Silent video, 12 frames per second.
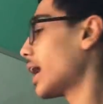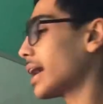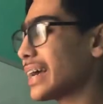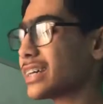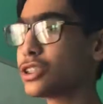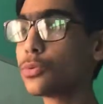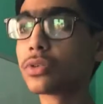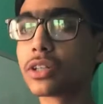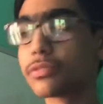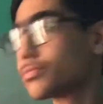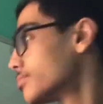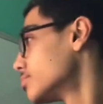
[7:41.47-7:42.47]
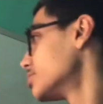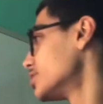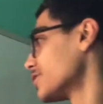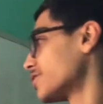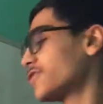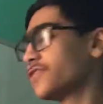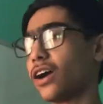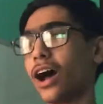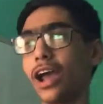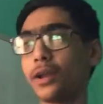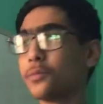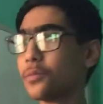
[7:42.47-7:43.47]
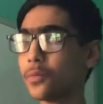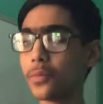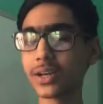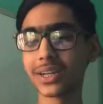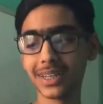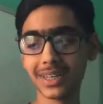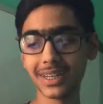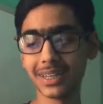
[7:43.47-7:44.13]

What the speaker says: I actually want to define what